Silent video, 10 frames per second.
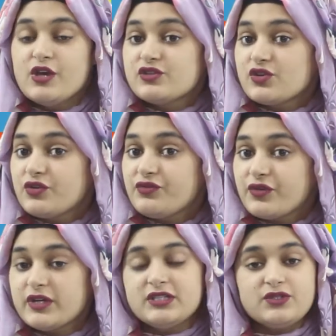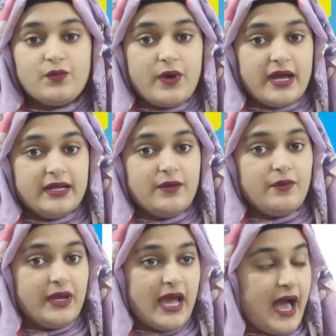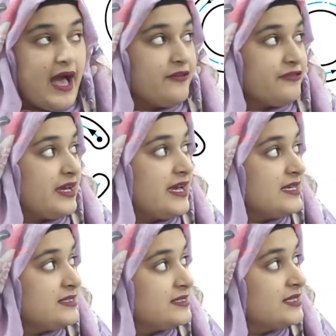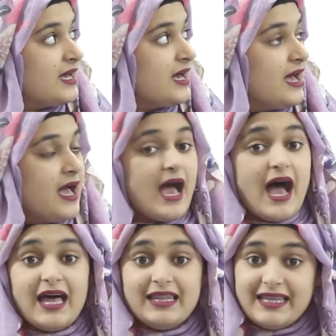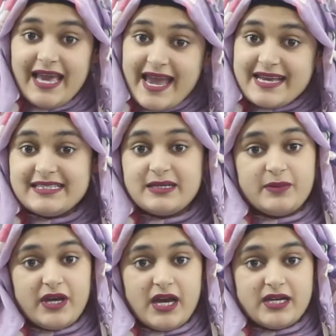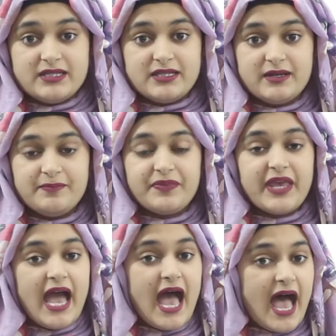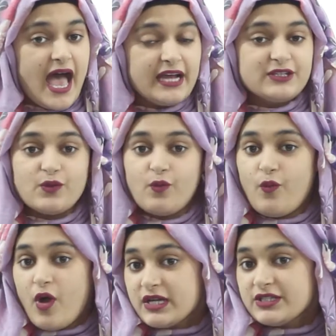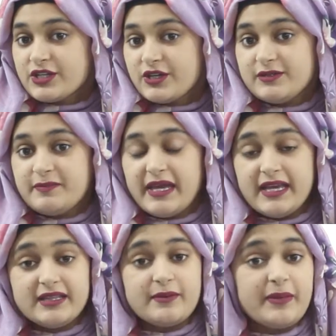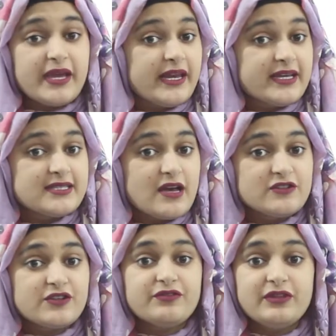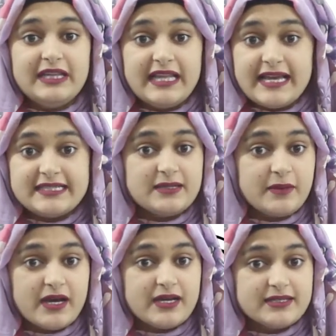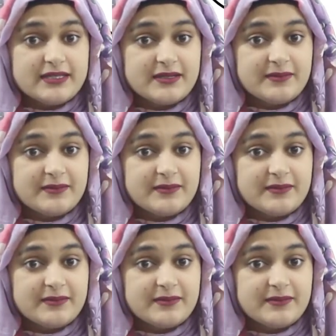So the first one we have is a ladybird. And what could be the beginning sound of ladybird?